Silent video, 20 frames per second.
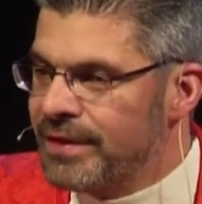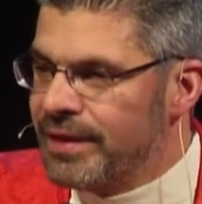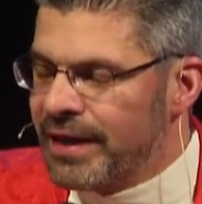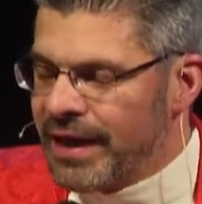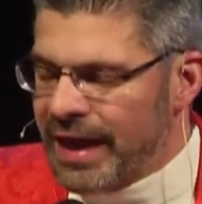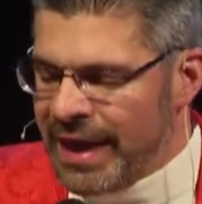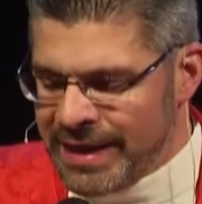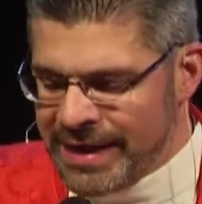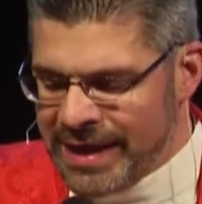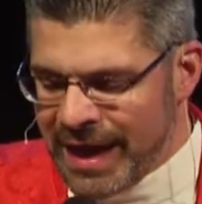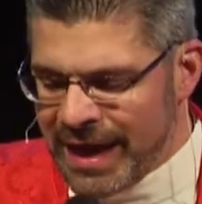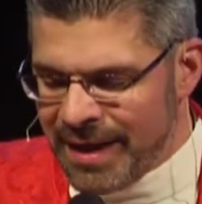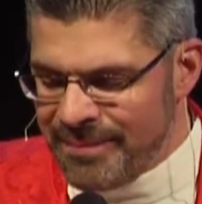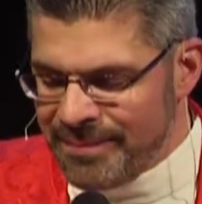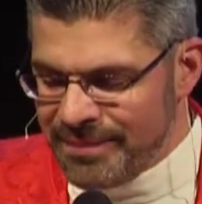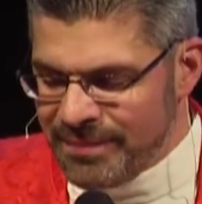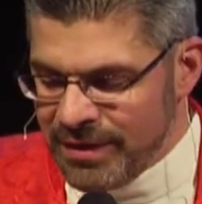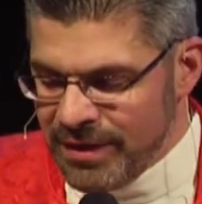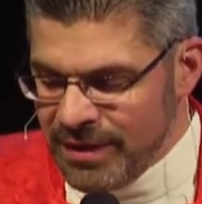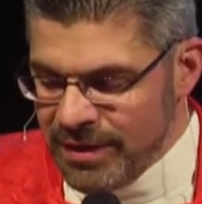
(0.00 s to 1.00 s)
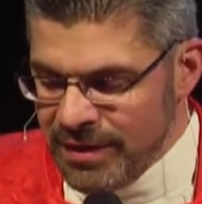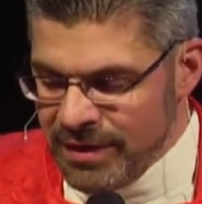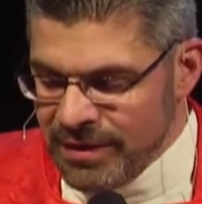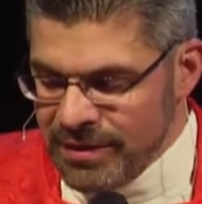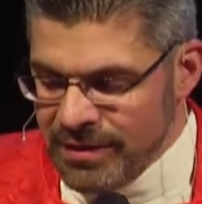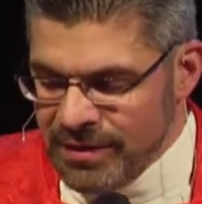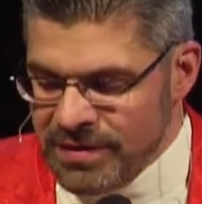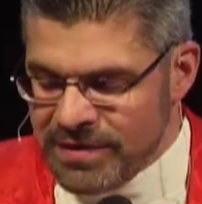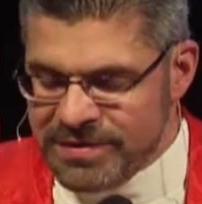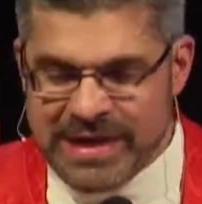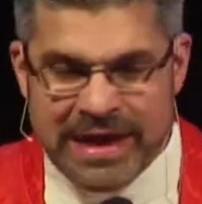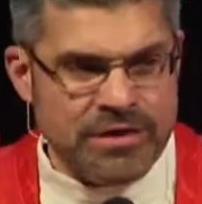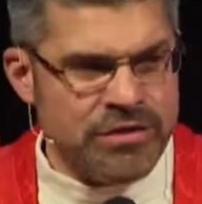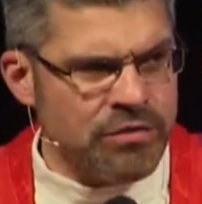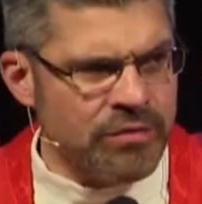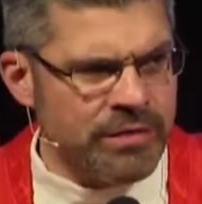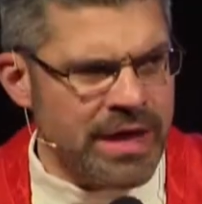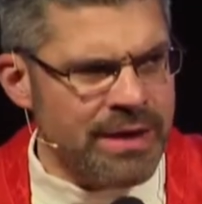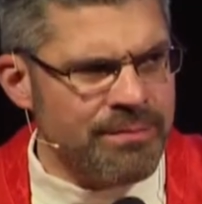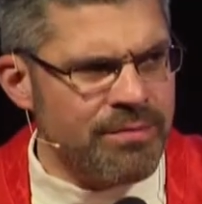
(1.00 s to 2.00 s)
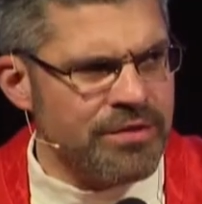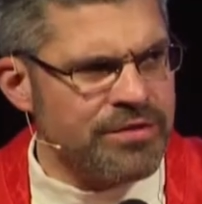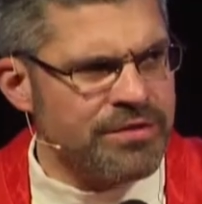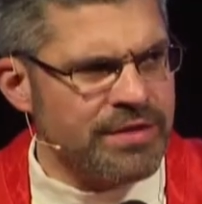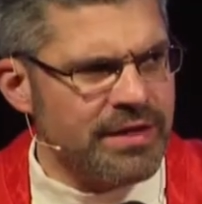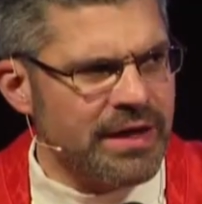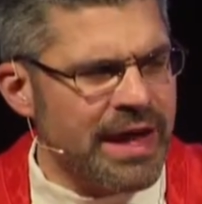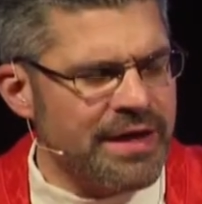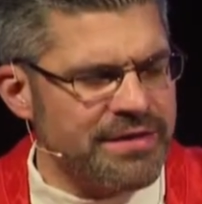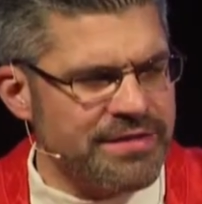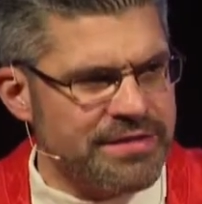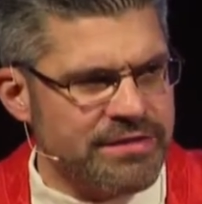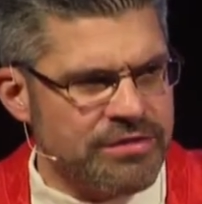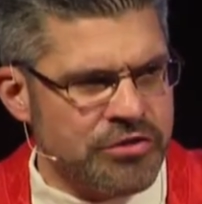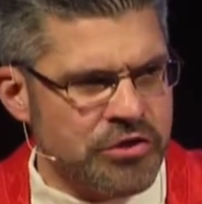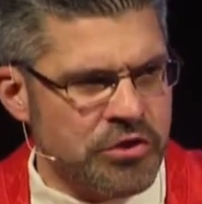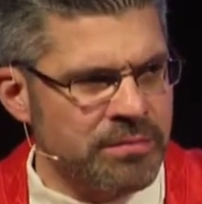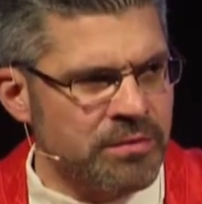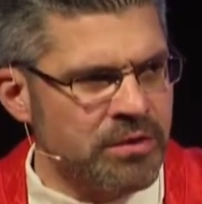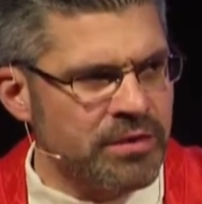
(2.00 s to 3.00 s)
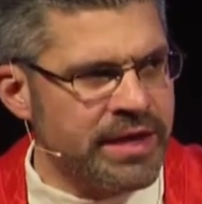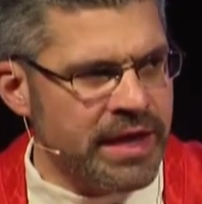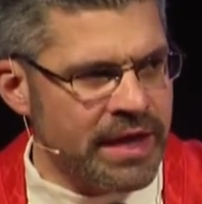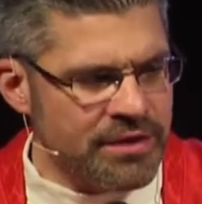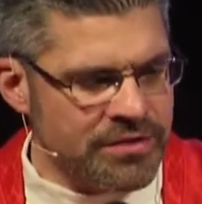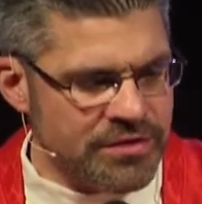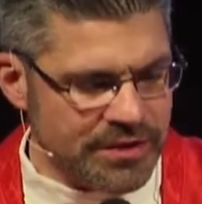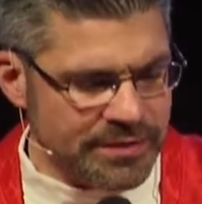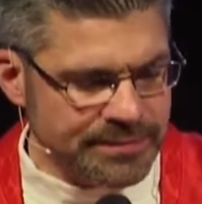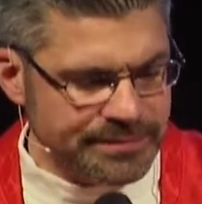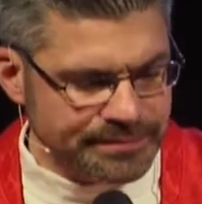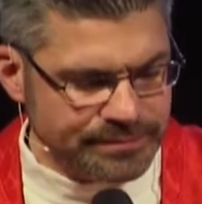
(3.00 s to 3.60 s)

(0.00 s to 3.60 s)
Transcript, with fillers: And um, this next-door neighbor has terminal cancer.